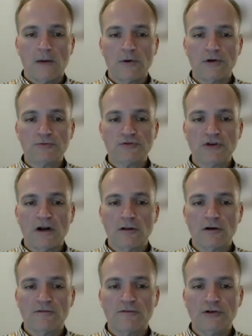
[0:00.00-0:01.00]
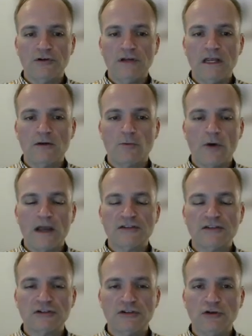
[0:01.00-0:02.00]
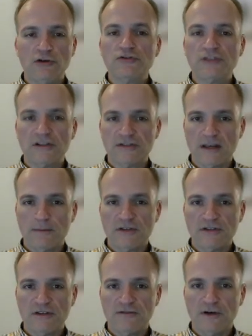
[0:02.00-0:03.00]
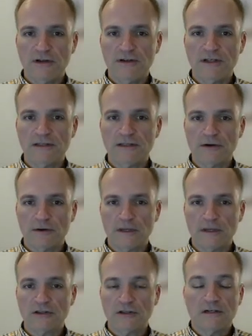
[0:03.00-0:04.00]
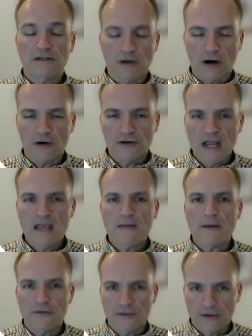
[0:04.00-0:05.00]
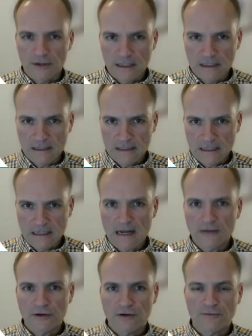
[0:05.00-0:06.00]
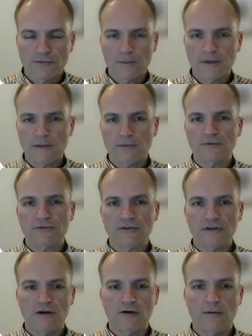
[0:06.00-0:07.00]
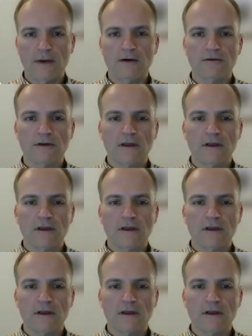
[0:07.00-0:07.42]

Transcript: we're trying to look for unique ways to use this APC fund to get our name out there, get it out there for people to hear about.